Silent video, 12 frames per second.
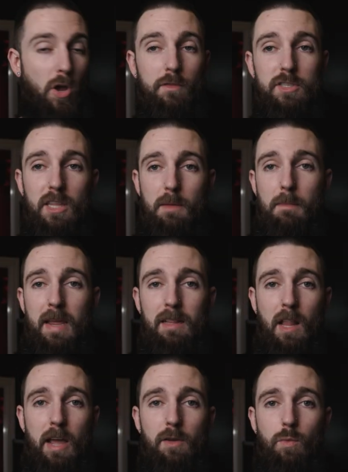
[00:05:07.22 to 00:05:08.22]
So obviously the main
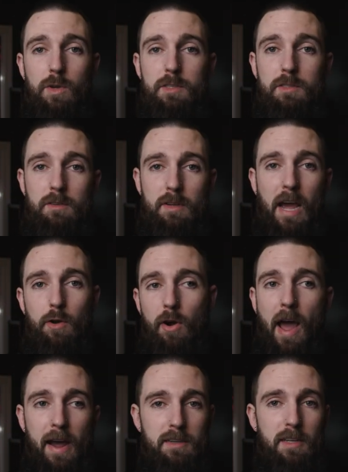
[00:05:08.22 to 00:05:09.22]
light was
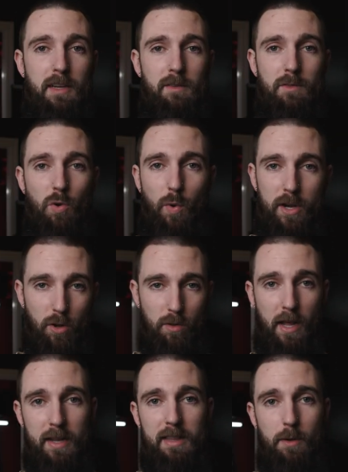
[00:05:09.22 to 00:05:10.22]
counteracting the window
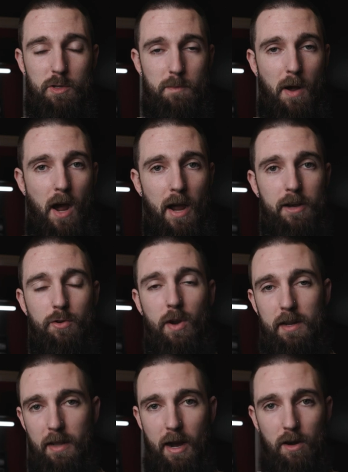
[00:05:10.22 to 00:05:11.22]
light that was behind,
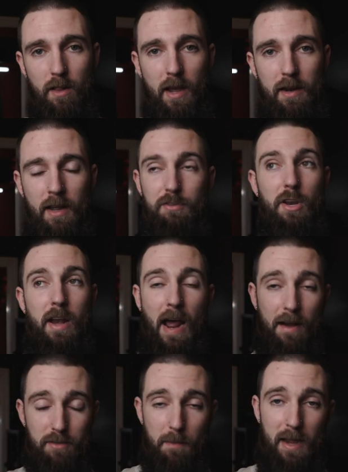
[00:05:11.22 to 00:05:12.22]
creating the hair light. If you didn't
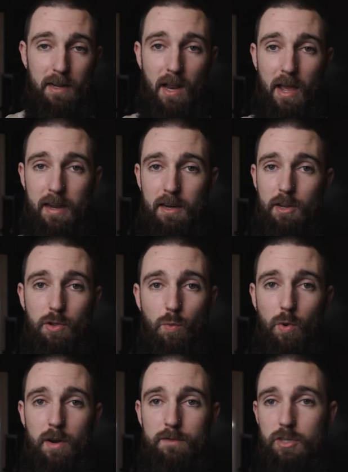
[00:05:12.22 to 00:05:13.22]
have the main light, you
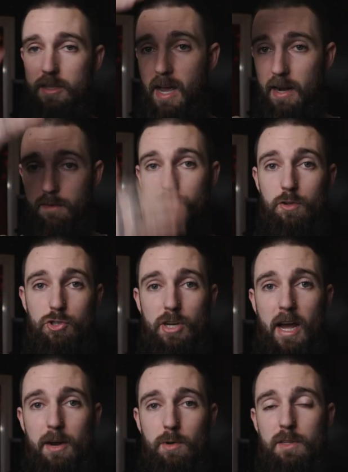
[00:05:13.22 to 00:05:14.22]
would have just had a full
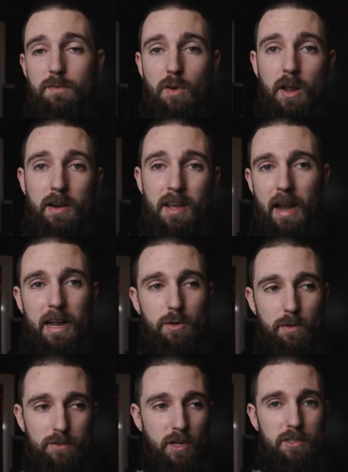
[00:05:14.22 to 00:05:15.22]
shadow in the front and had
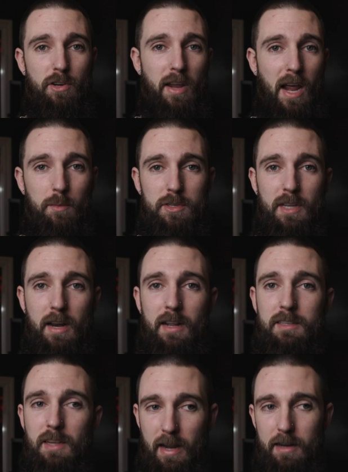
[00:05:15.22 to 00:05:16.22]
to adjust your camera
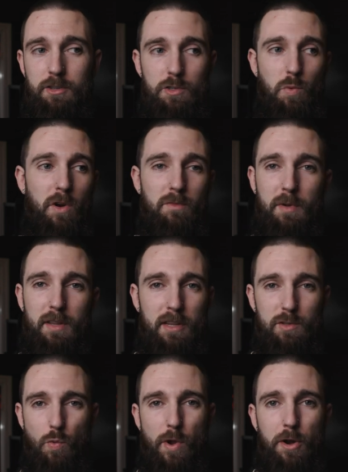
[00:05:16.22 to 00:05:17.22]
settings, and it just would have been
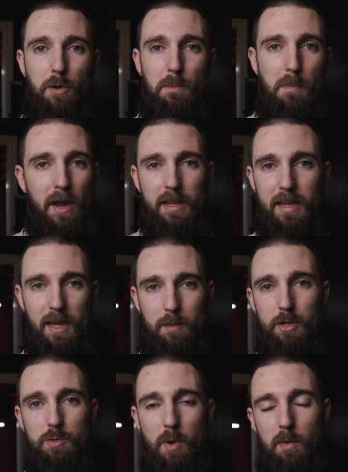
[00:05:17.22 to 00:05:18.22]
this weird muddy
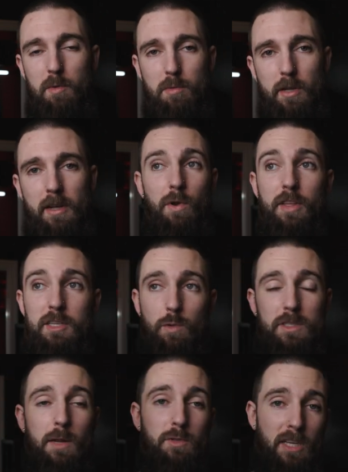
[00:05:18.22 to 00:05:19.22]
image probably. Where this
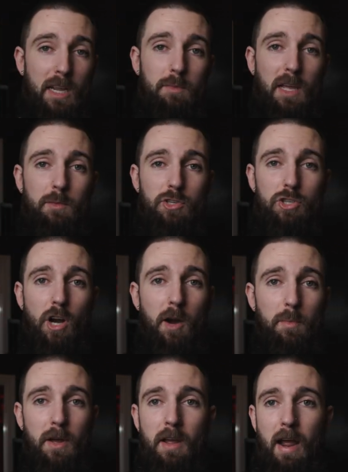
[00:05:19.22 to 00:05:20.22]
was able to keep the image
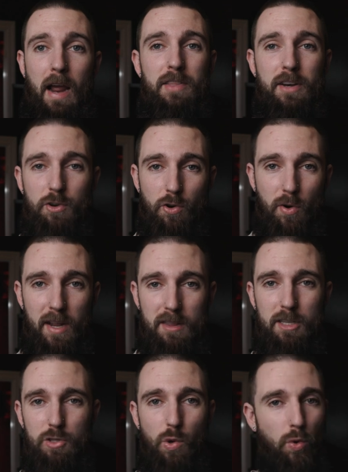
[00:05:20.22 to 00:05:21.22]
sharp and then create
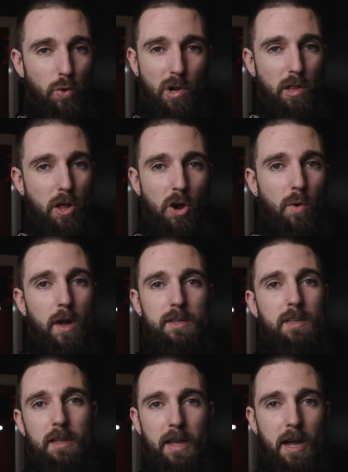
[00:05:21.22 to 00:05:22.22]
this cool glow onto the